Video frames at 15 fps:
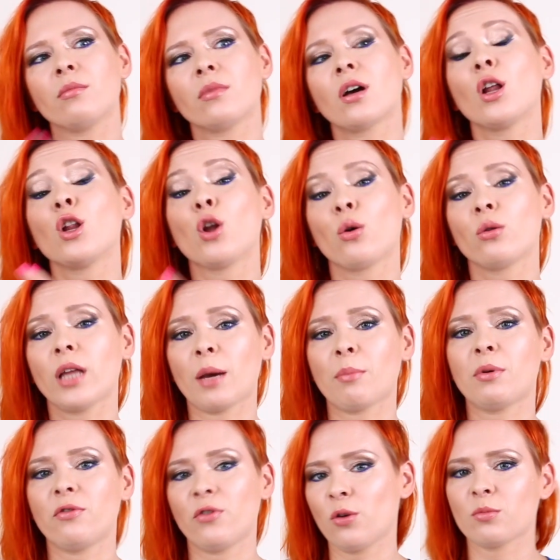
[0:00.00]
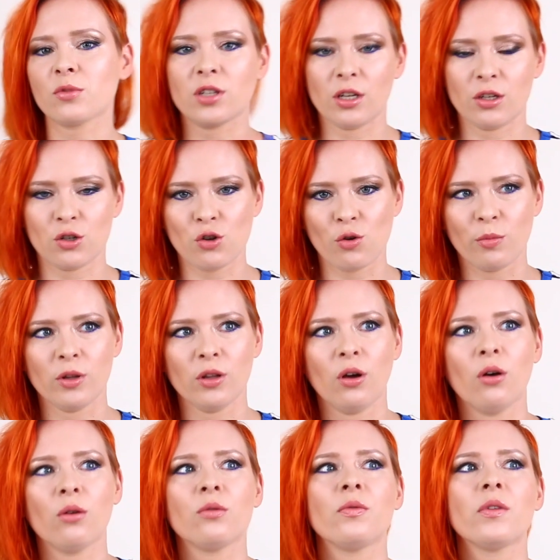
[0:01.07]
cologne-like perfumes than Jo
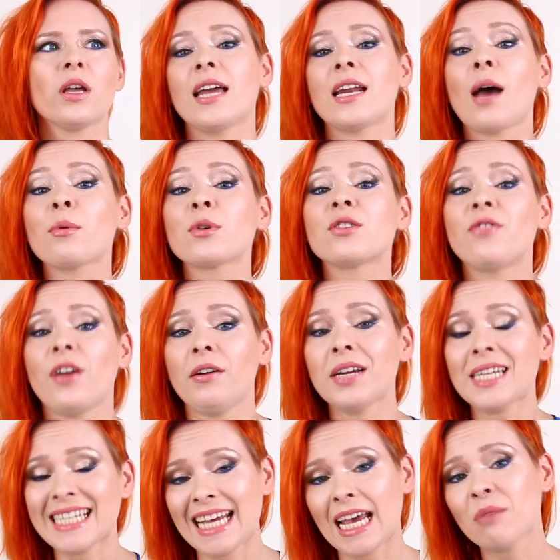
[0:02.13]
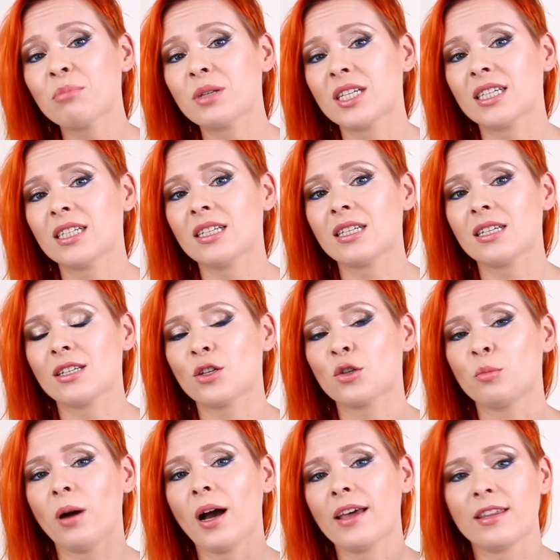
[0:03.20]
Malone. And I was very tempted to
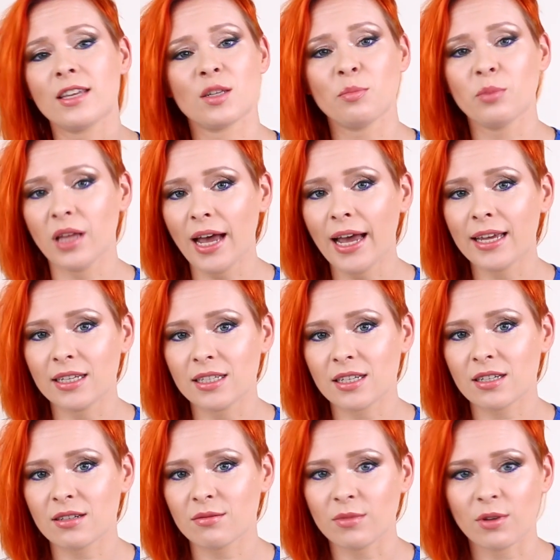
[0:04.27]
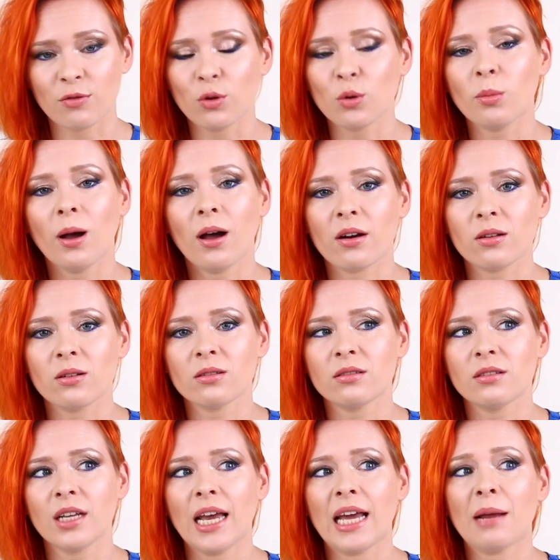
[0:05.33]
buy this blind, the full bottle,
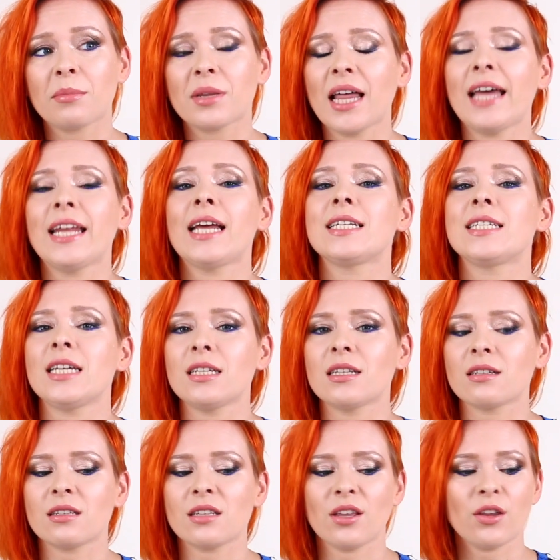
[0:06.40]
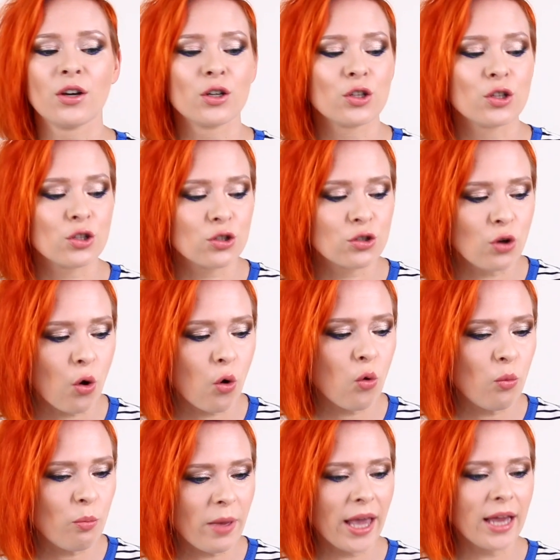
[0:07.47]
and I'm glad I didn't. There are so
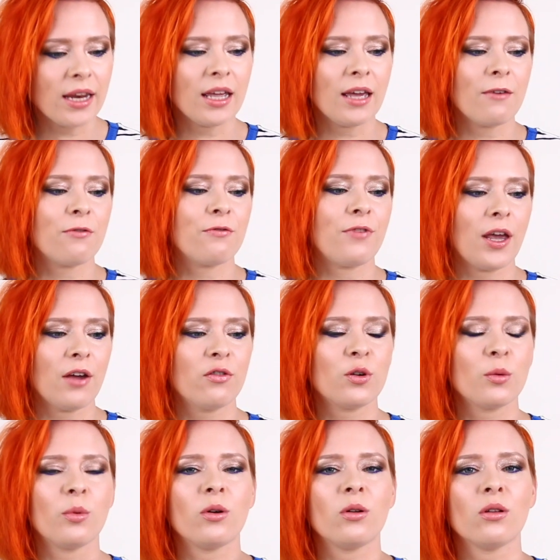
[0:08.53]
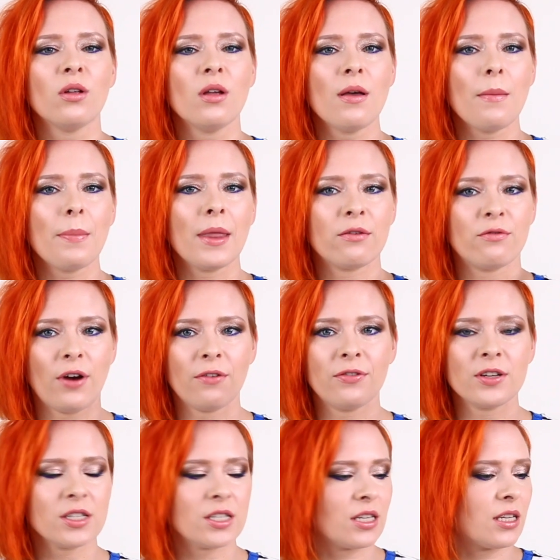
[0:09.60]
many favorable
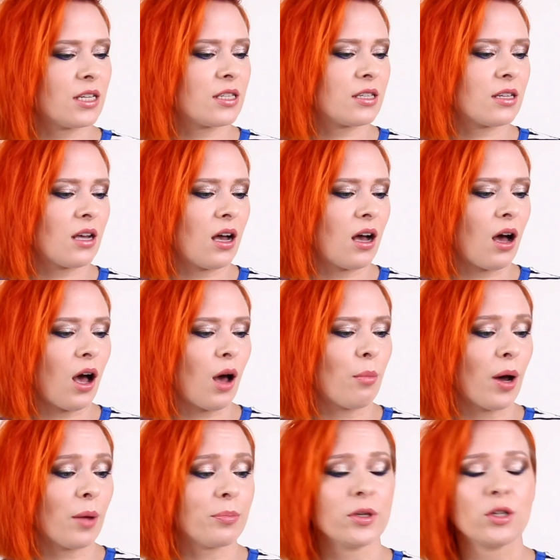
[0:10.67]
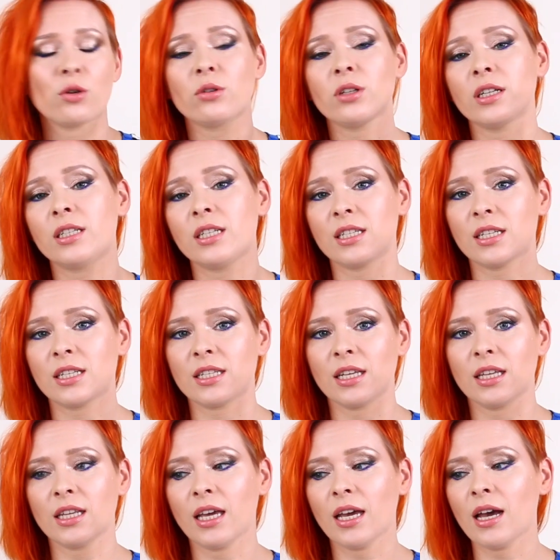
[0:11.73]
references about Mandola de
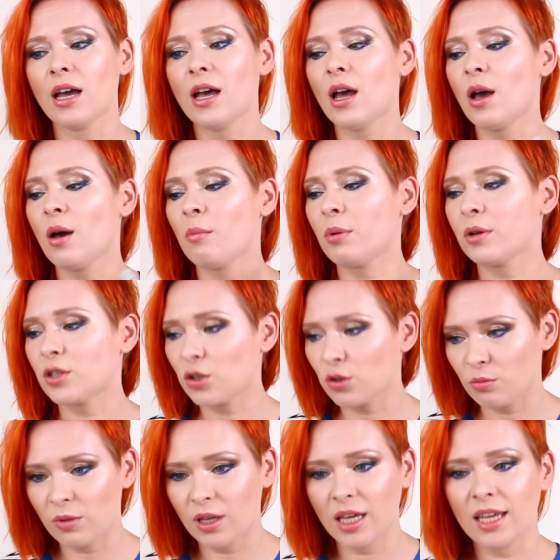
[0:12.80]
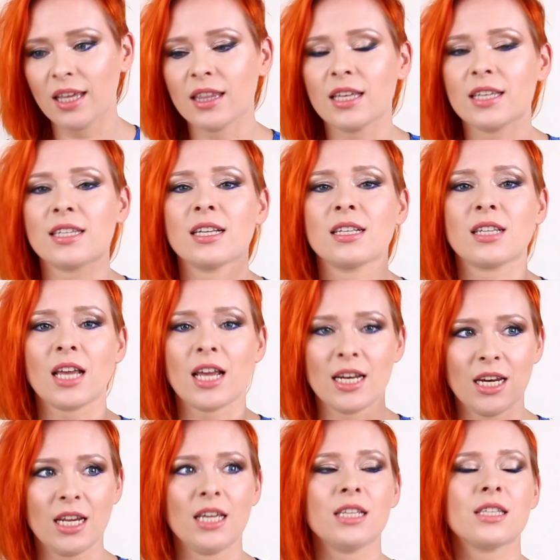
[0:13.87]
Cecilia, but to me this is
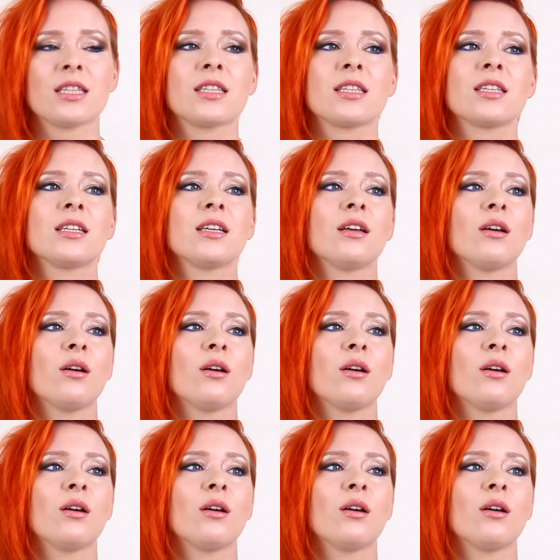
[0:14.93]
anise